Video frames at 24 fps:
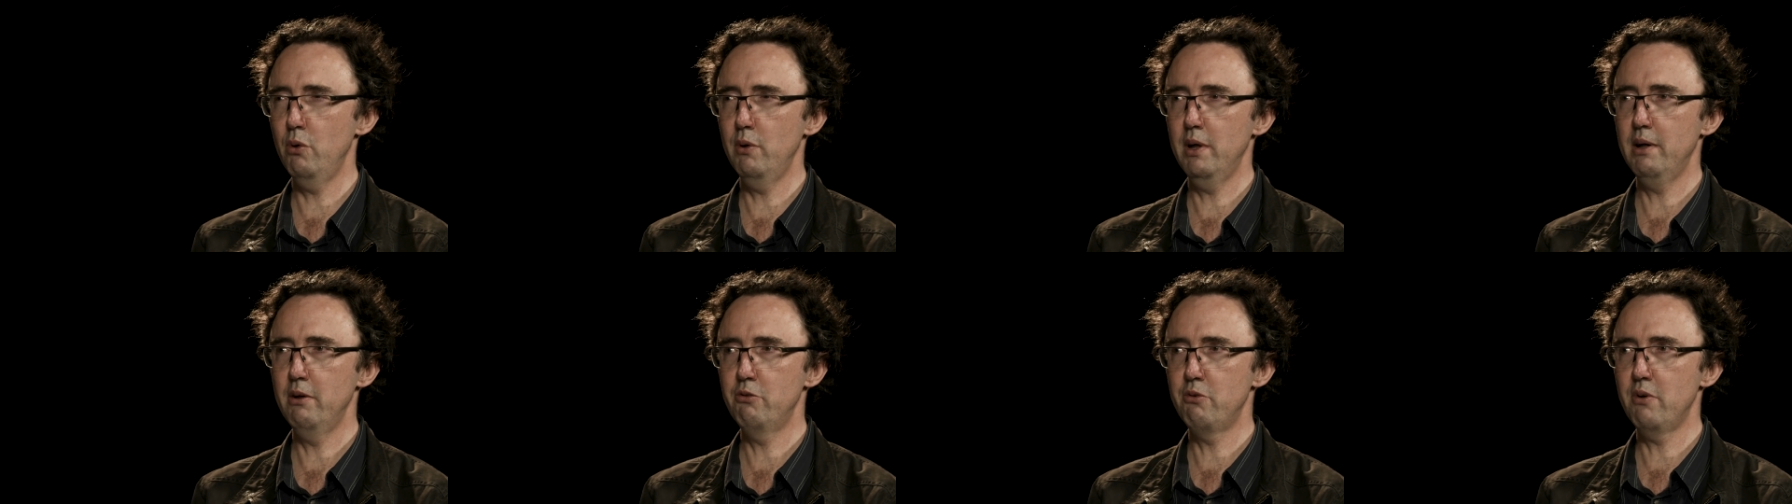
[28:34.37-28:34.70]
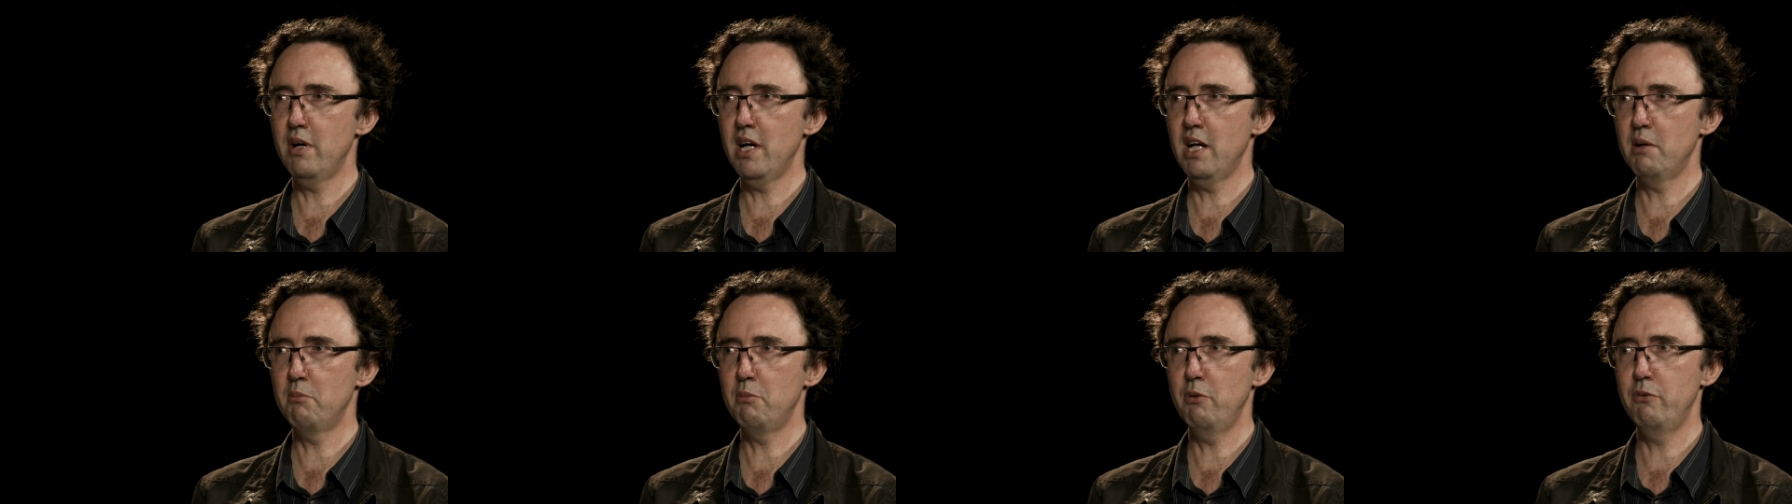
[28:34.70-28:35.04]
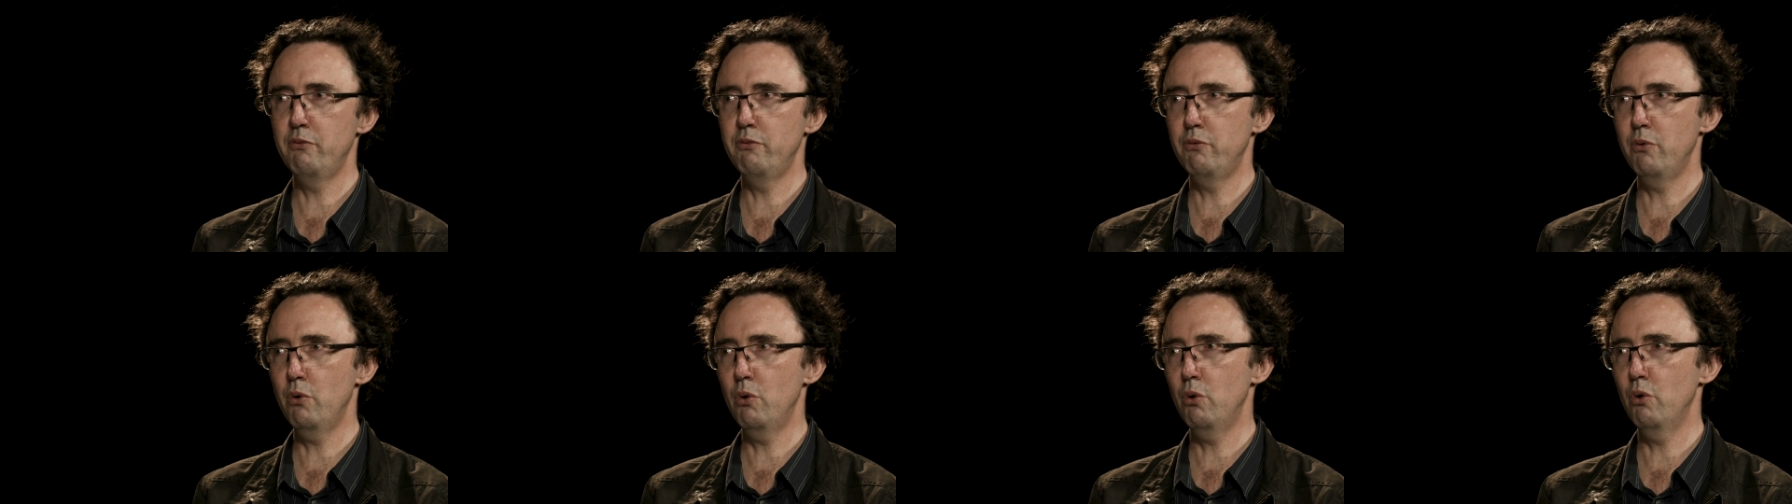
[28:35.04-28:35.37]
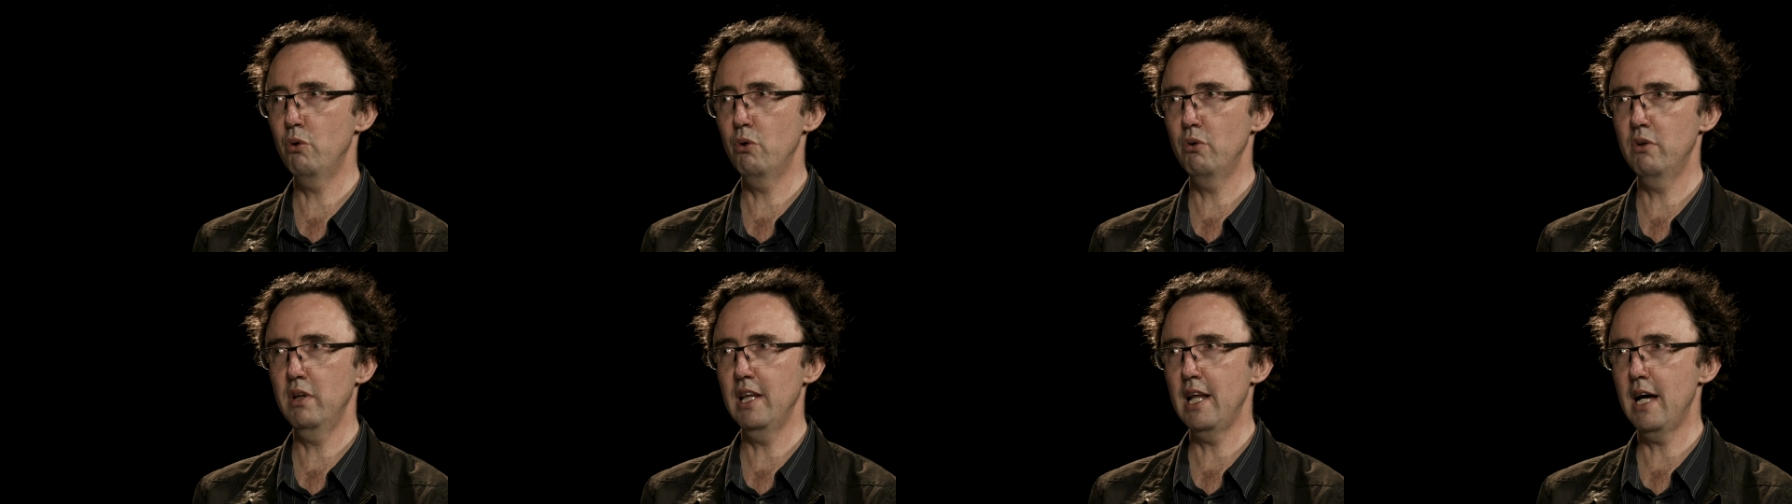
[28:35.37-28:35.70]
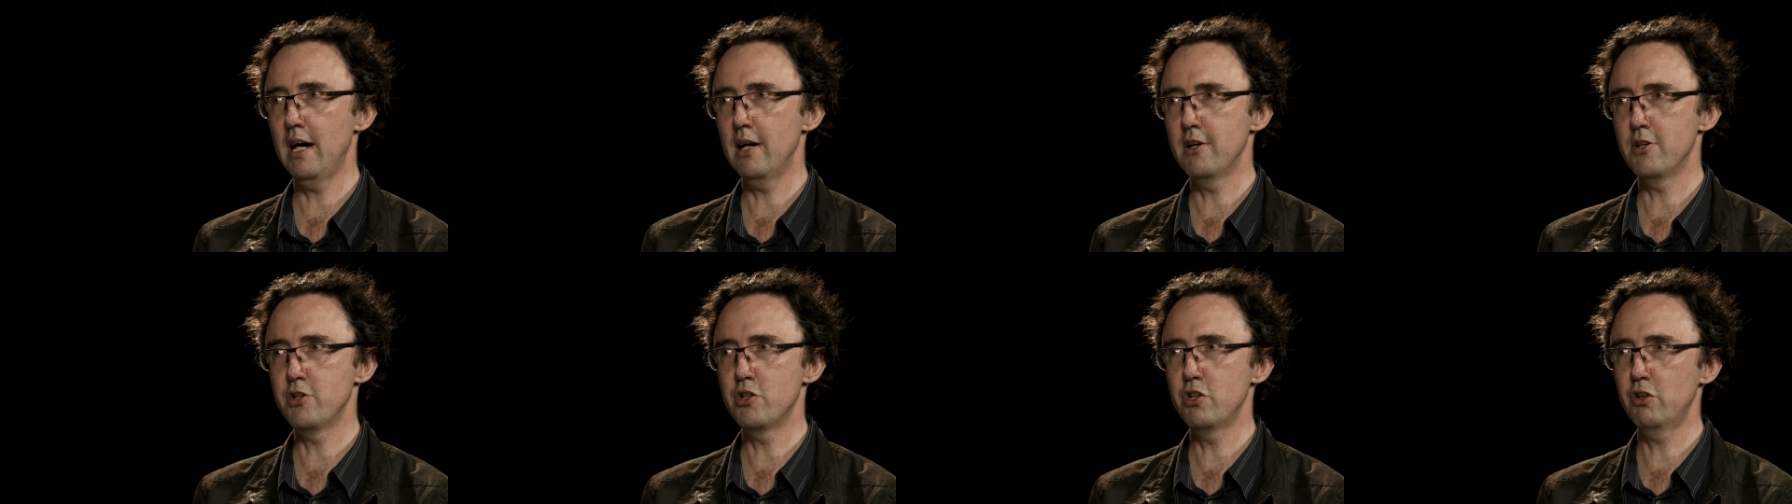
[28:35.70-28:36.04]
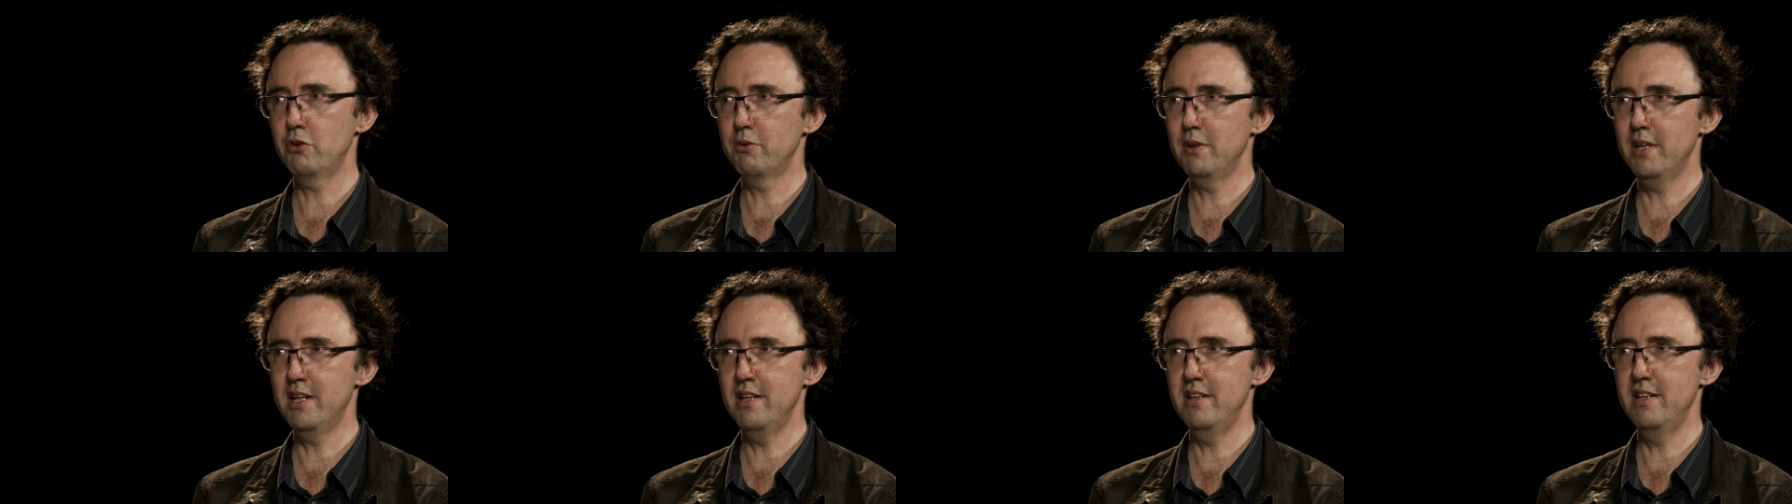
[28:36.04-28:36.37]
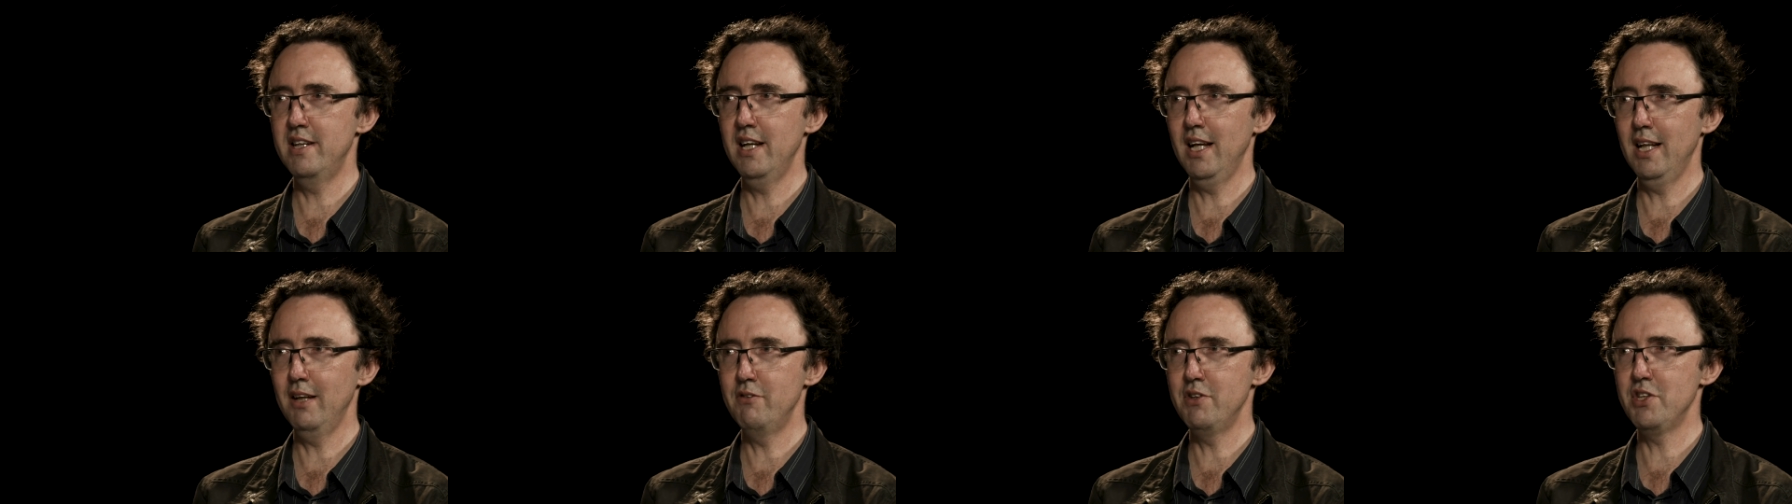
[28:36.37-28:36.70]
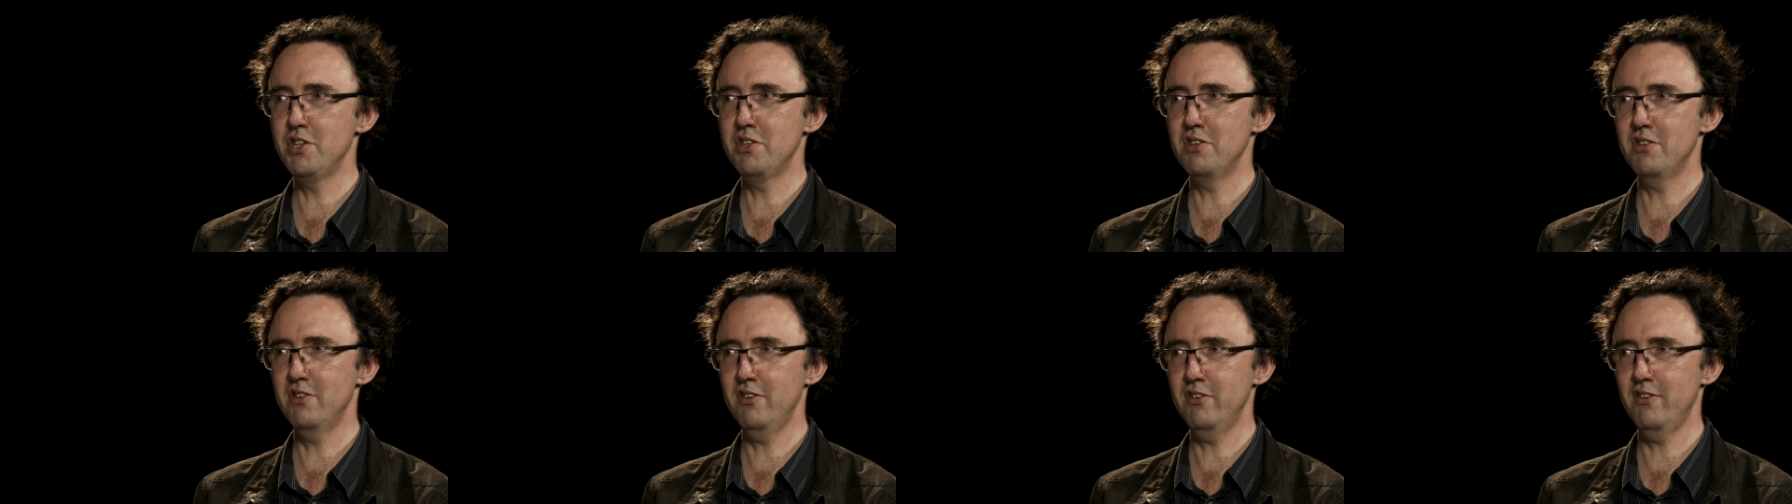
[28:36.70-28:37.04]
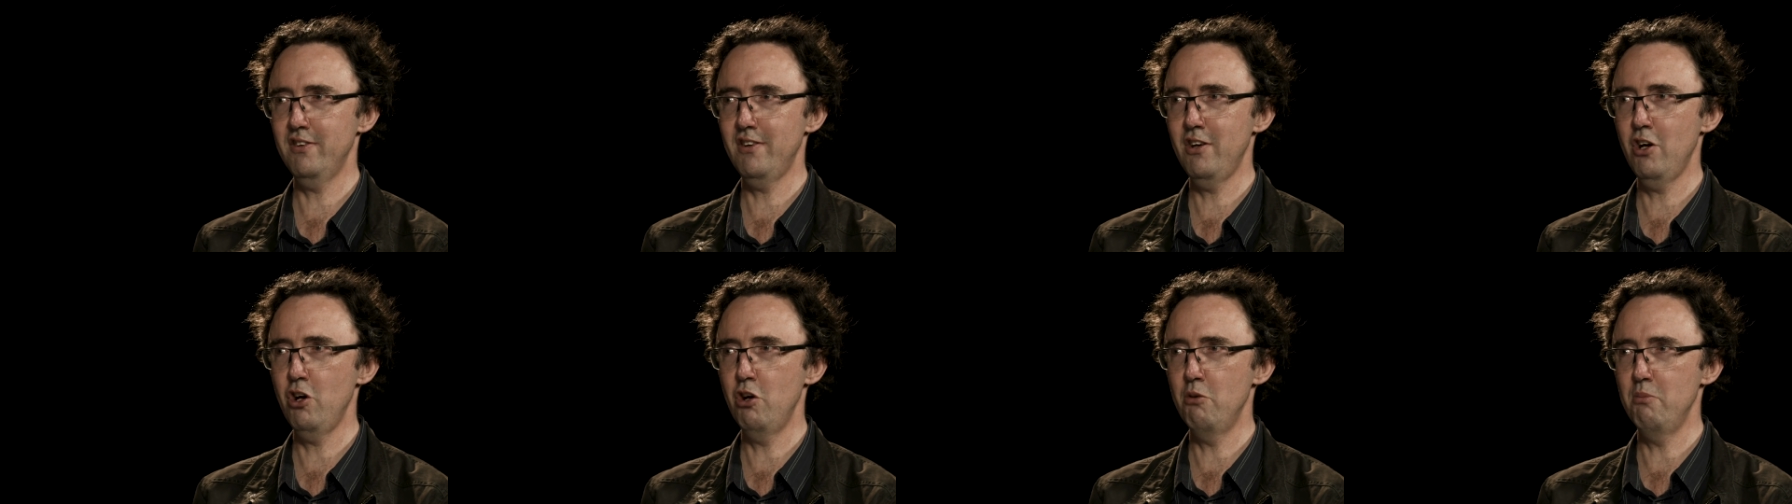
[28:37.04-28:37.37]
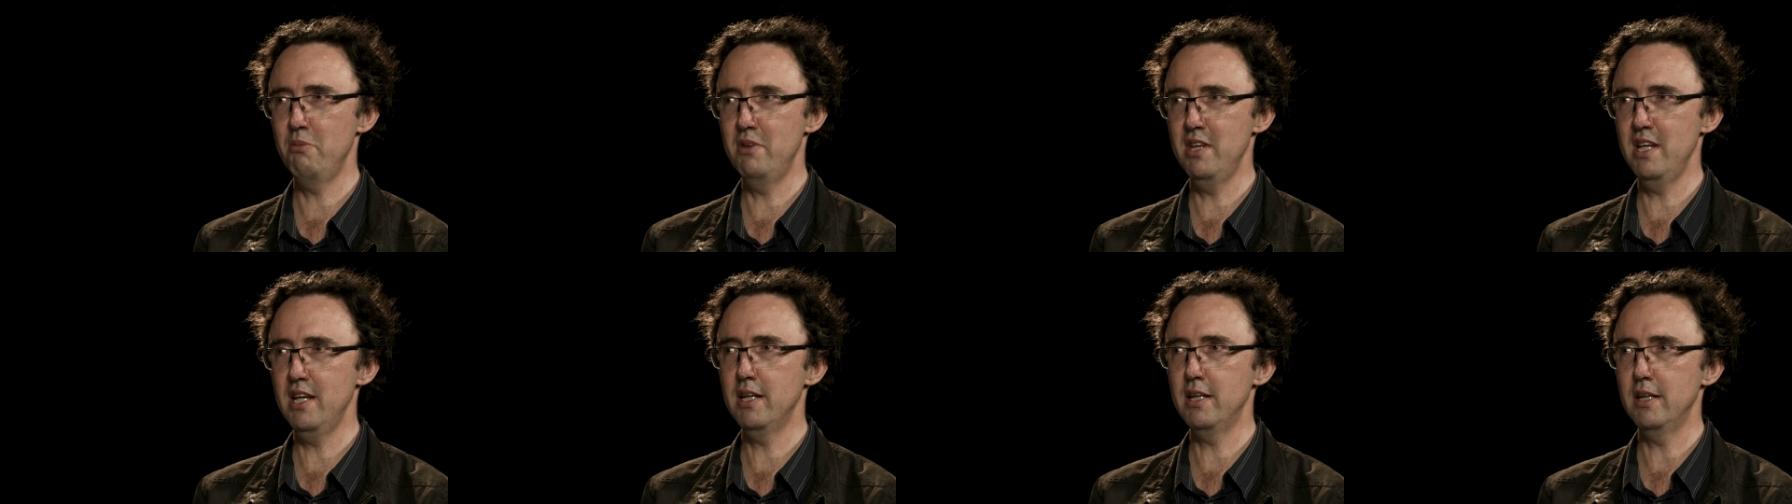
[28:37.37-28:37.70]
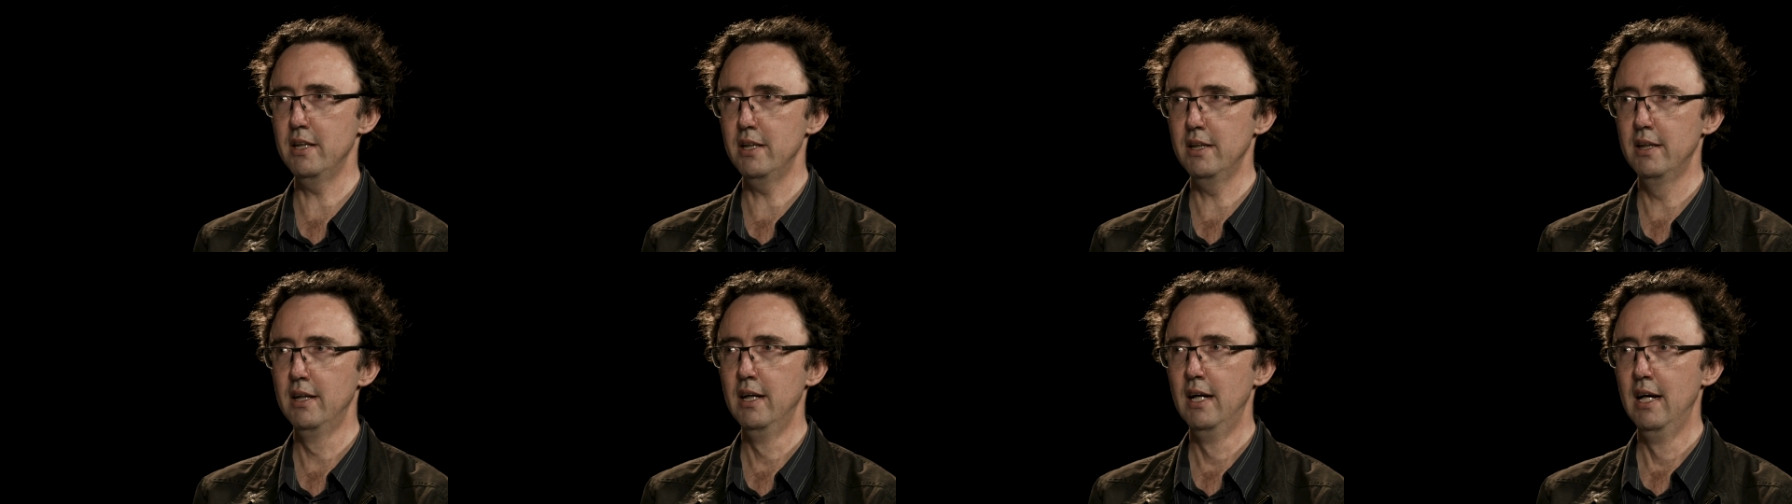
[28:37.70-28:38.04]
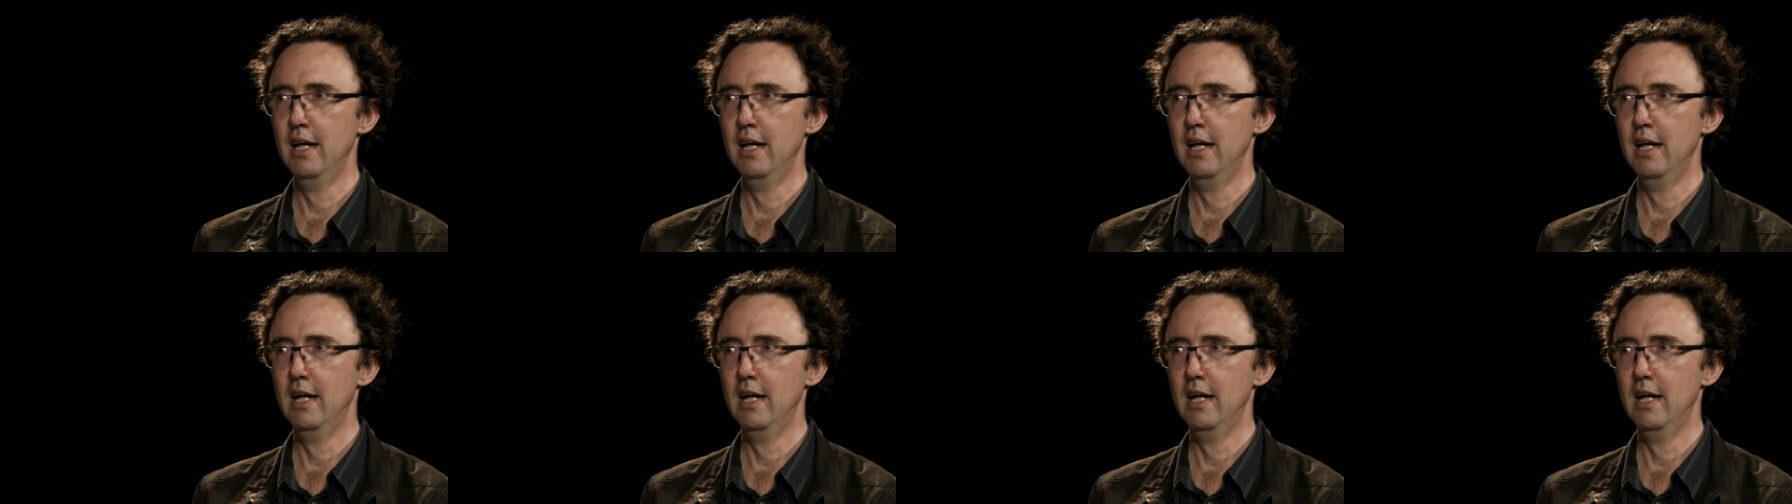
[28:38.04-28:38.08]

he was writing before large screen televisions mm. and home theatre,